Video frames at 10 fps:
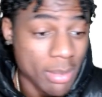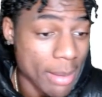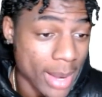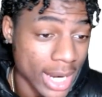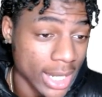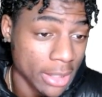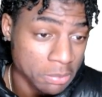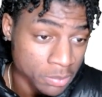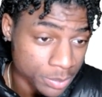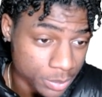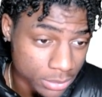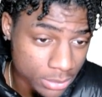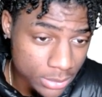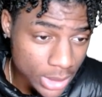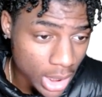my mind at.
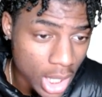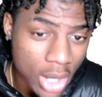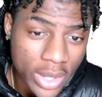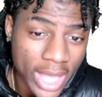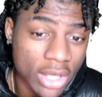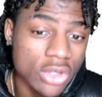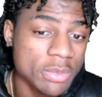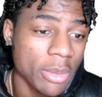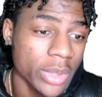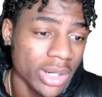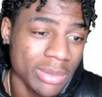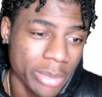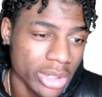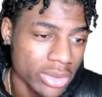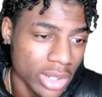Okay, Kuzma, we don't,
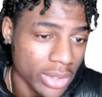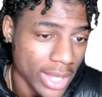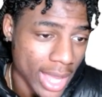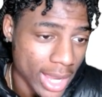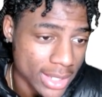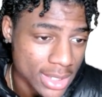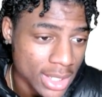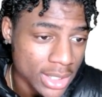bro. You know he ass.